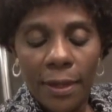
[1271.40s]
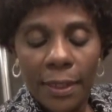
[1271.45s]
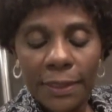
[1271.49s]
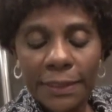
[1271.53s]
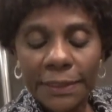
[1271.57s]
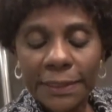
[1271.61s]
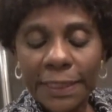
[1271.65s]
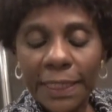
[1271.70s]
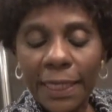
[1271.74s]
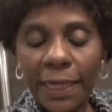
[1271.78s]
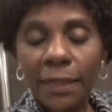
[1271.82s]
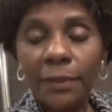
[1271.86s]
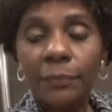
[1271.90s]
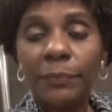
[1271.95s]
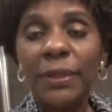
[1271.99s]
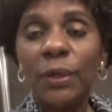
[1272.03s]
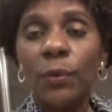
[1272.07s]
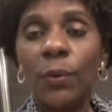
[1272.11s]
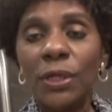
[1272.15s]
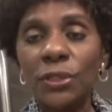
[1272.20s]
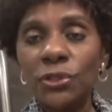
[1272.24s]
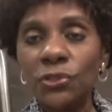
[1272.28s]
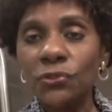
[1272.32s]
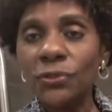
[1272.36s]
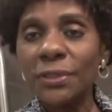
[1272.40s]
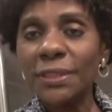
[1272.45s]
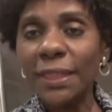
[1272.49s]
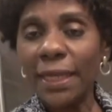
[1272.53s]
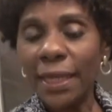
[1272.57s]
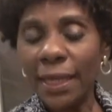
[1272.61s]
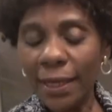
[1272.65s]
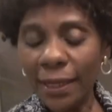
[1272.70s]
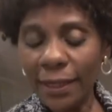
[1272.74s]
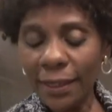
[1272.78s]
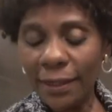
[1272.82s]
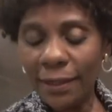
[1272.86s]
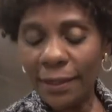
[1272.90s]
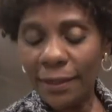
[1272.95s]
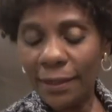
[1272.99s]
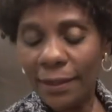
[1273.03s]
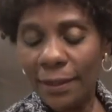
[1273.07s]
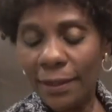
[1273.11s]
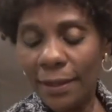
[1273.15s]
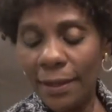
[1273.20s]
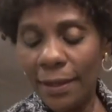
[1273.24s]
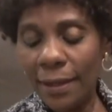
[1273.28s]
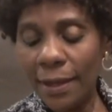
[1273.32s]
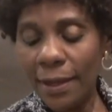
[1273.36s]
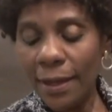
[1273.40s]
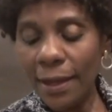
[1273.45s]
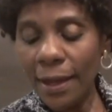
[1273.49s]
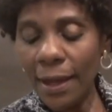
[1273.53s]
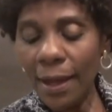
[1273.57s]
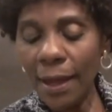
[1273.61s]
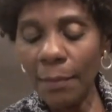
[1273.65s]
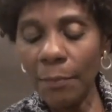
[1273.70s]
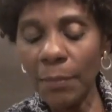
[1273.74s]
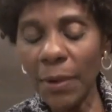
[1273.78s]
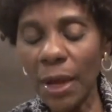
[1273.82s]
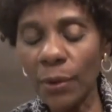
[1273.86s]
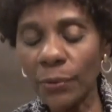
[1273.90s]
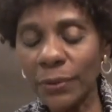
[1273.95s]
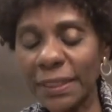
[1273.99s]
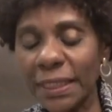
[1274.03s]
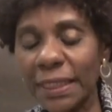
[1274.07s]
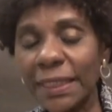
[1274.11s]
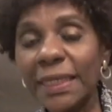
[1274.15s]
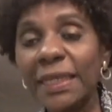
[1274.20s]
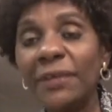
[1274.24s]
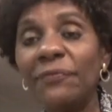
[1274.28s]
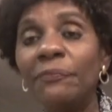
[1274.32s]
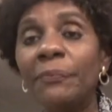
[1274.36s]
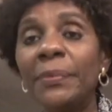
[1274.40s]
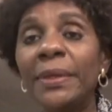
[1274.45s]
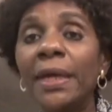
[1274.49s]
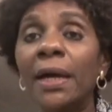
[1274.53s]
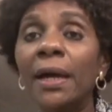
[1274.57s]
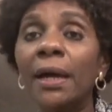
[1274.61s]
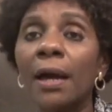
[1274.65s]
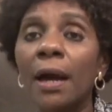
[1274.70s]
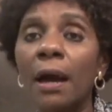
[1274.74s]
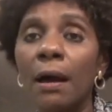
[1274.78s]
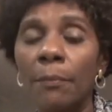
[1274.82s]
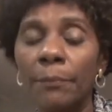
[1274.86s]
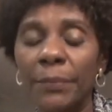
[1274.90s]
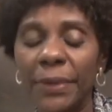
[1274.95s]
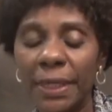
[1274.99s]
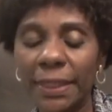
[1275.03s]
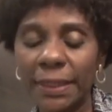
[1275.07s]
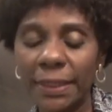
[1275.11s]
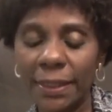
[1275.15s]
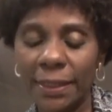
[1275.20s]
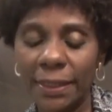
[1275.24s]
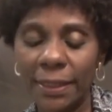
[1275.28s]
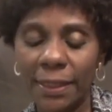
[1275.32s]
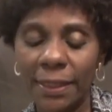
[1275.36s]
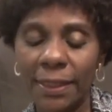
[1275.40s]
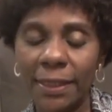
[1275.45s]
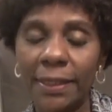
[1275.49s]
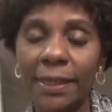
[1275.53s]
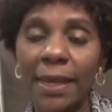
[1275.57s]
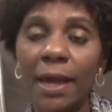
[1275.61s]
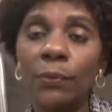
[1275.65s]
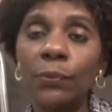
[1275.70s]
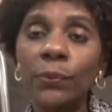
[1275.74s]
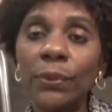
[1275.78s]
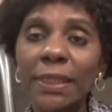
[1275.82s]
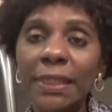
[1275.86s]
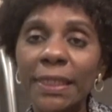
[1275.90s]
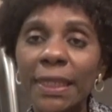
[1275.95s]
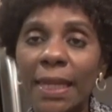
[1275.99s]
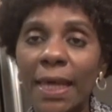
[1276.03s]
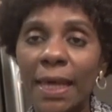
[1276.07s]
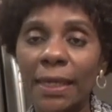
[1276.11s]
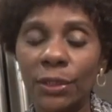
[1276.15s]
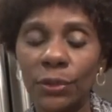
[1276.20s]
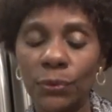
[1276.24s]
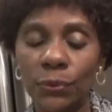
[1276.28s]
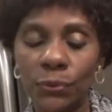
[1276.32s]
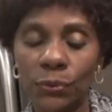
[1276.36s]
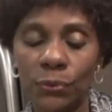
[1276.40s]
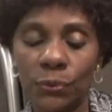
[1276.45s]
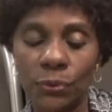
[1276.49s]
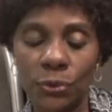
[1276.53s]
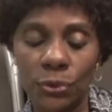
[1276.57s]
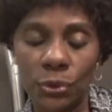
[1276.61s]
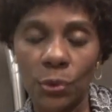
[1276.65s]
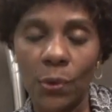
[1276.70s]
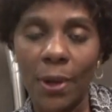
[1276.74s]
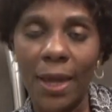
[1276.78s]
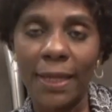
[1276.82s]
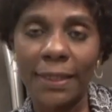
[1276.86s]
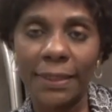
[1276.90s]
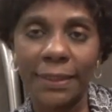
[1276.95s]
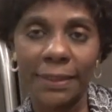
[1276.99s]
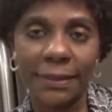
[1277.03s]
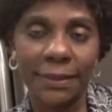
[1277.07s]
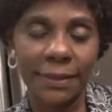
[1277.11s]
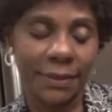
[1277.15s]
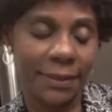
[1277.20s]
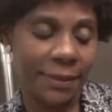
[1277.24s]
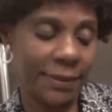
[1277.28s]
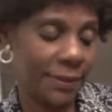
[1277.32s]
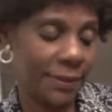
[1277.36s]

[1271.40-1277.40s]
tell me what you think about it. Leave me a comment, and I really like you to try it.